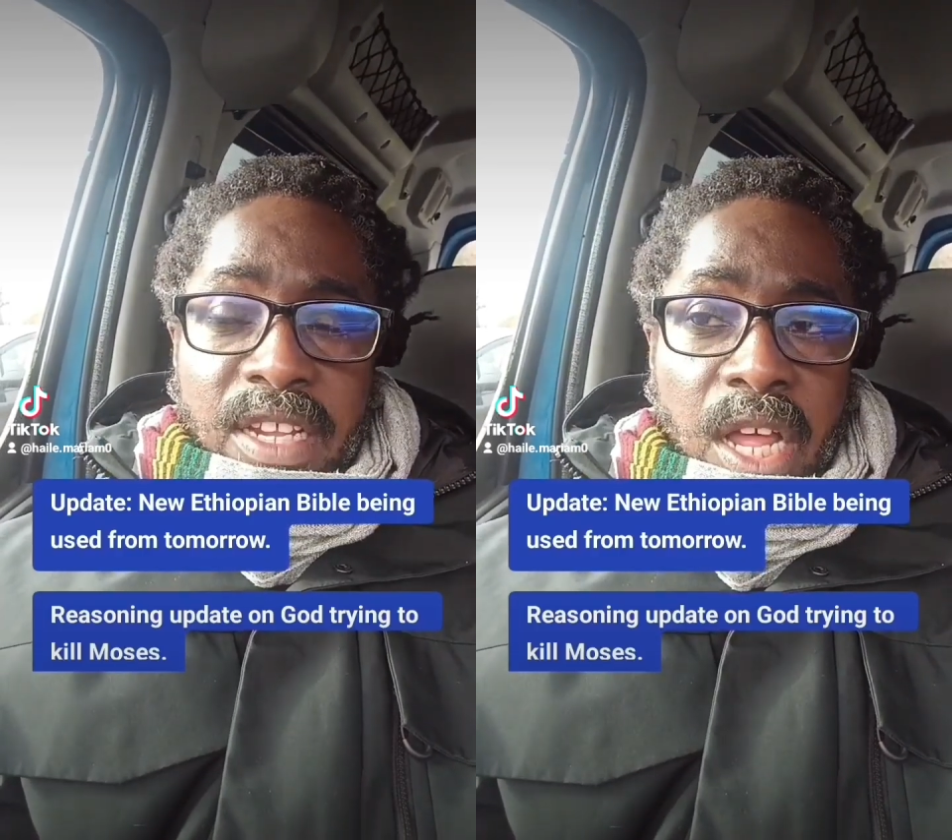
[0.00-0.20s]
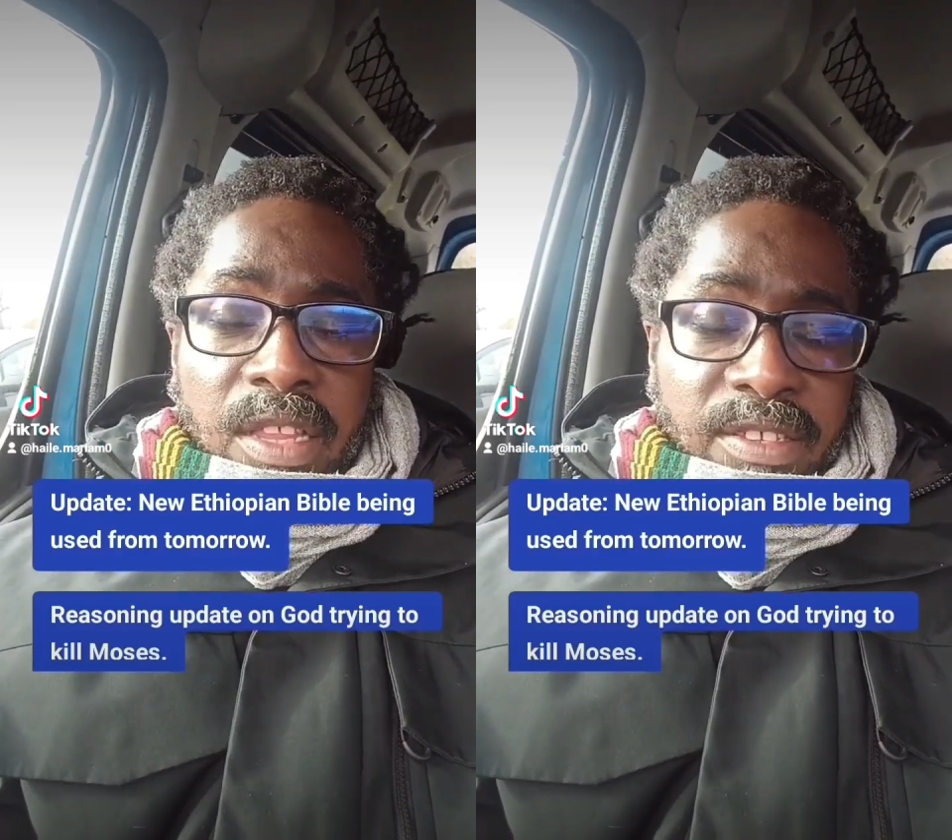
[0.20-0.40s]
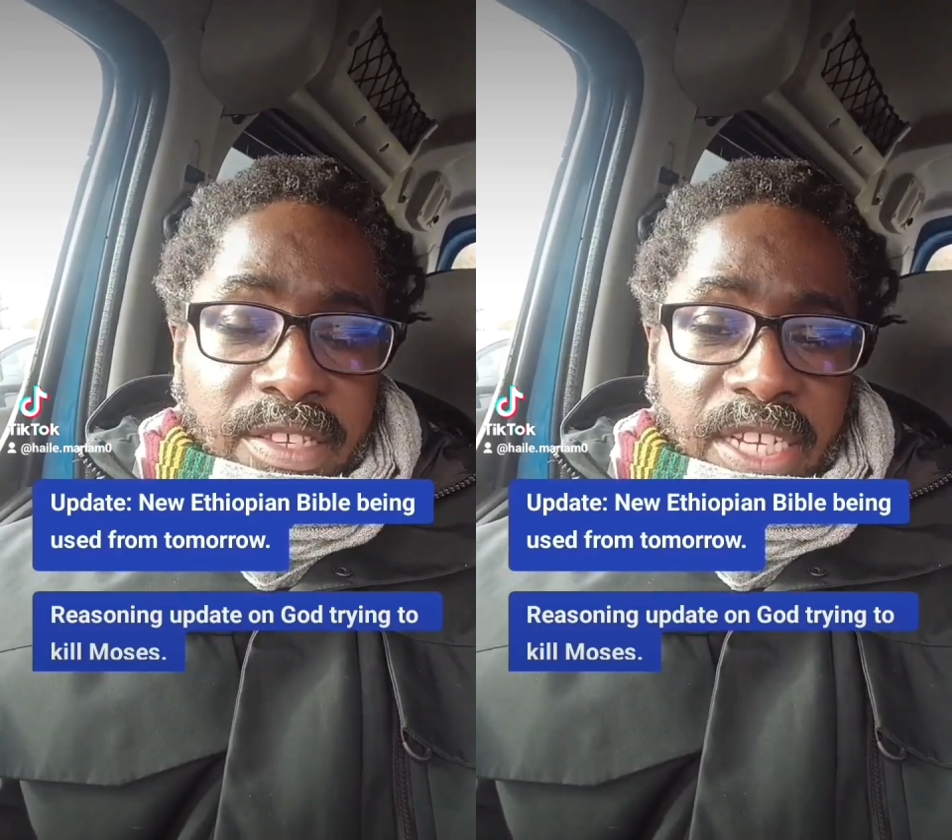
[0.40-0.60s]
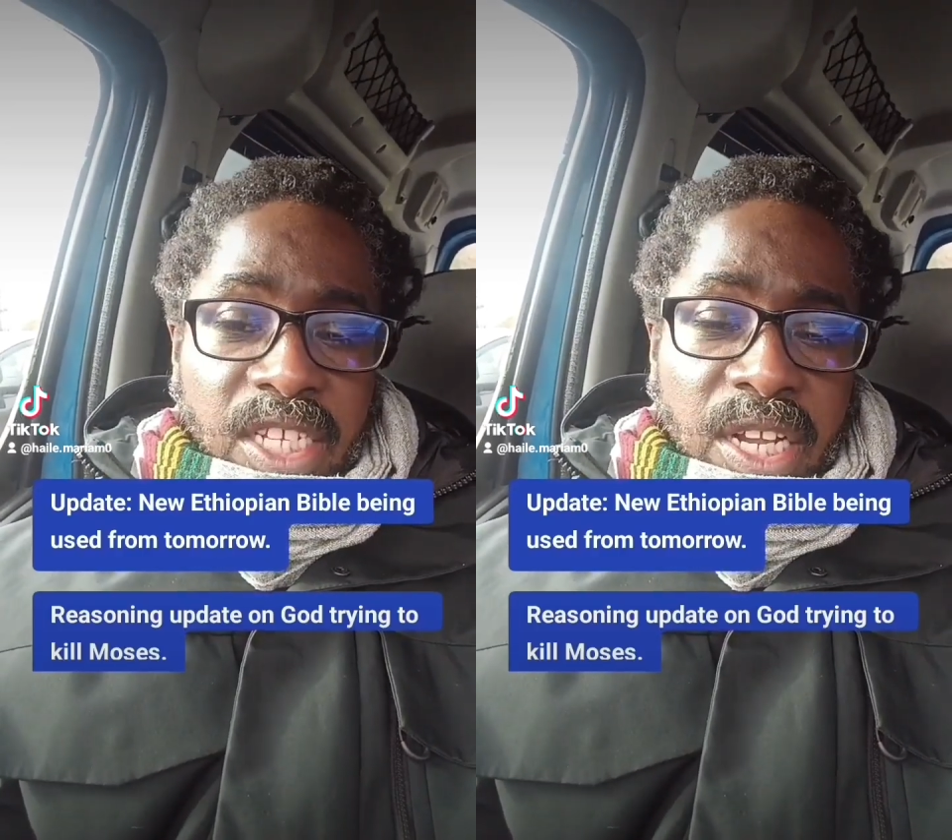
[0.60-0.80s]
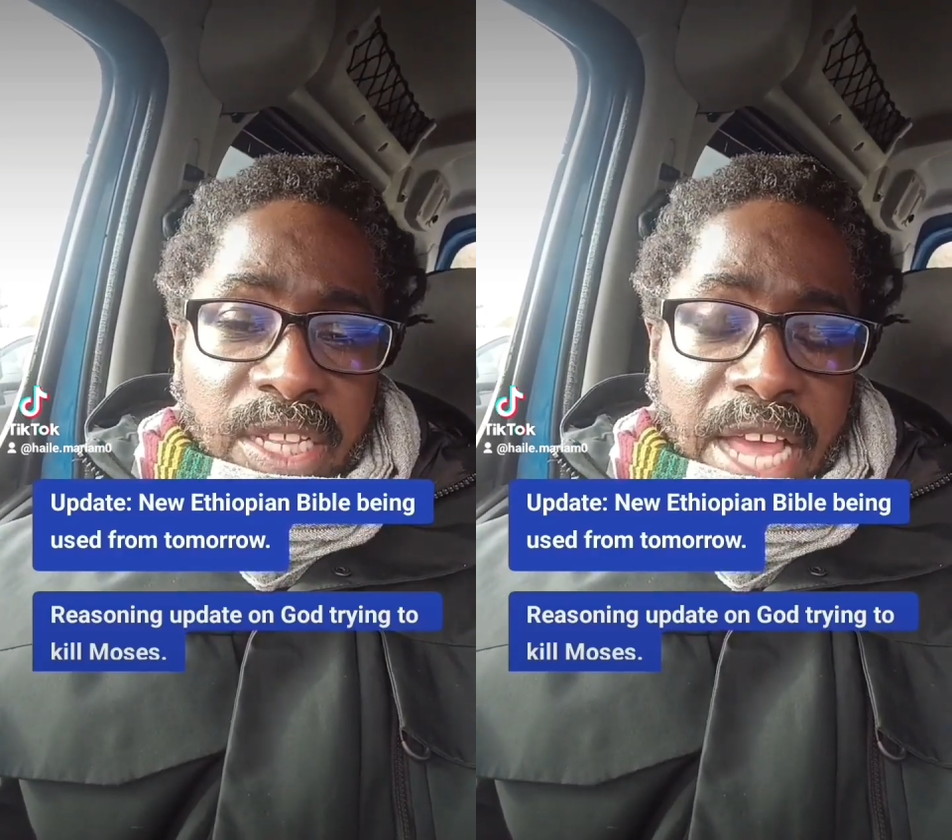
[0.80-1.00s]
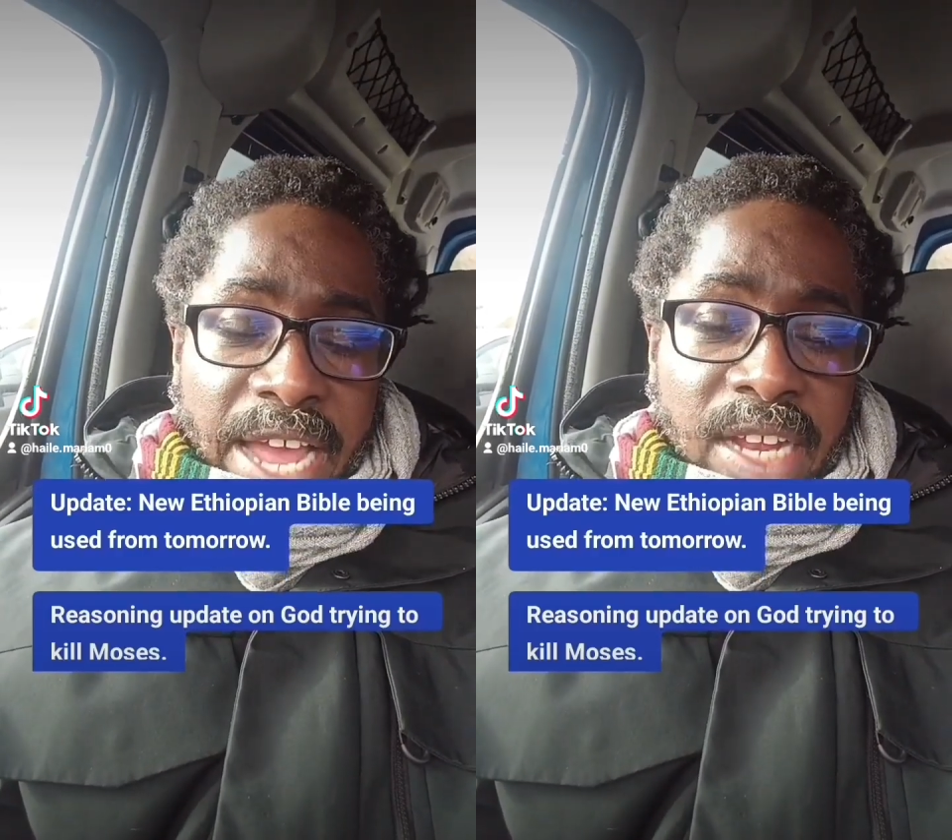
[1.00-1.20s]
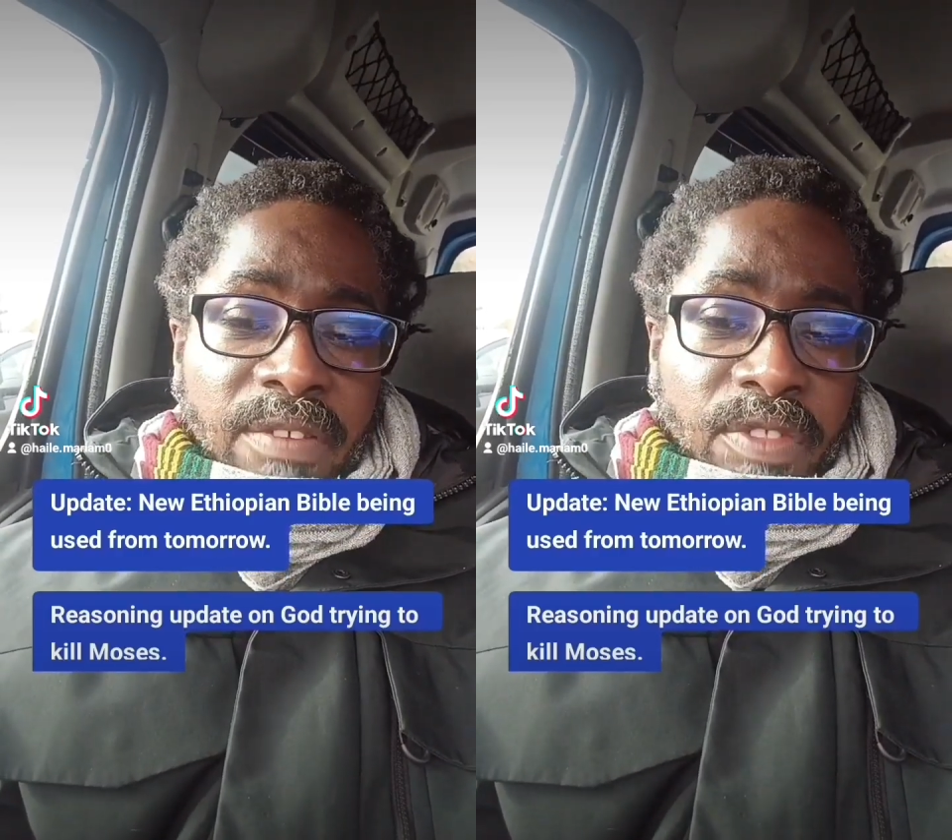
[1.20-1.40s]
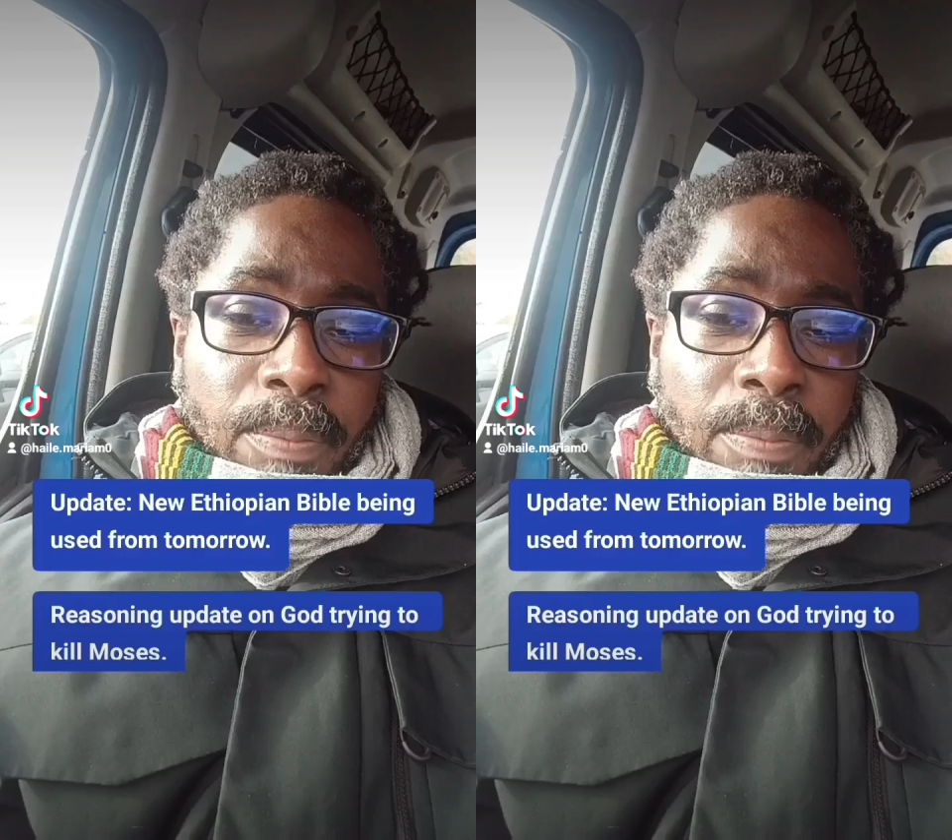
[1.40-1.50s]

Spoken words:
section at the end of the book,